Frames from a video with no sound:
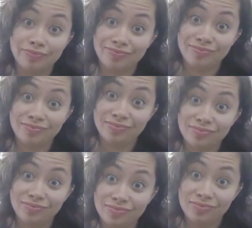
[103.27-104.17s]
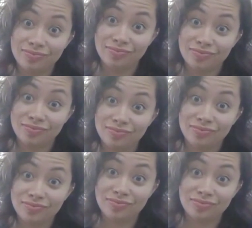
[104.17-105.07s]

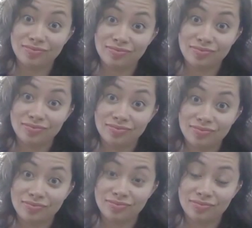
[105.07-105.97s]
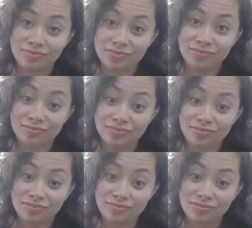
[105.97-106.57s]
No one is speaking in this clip.